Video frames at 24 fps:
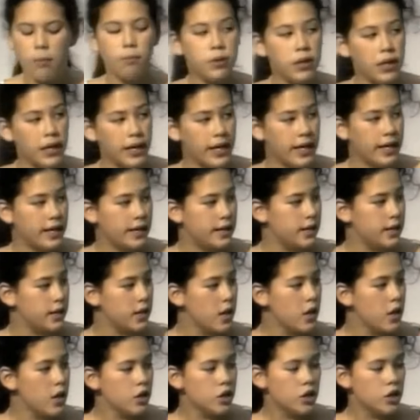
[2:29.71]

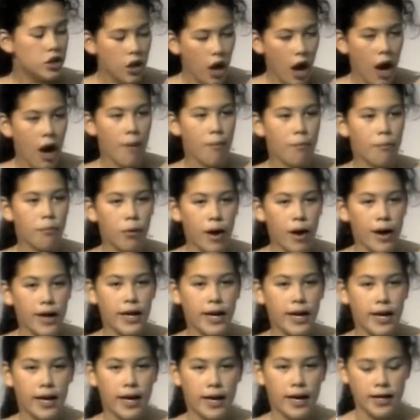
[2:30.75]
please Stop
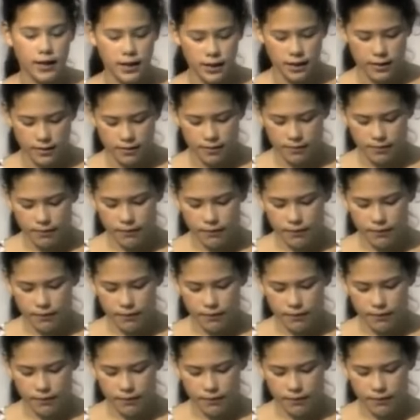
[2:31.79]
breaking it.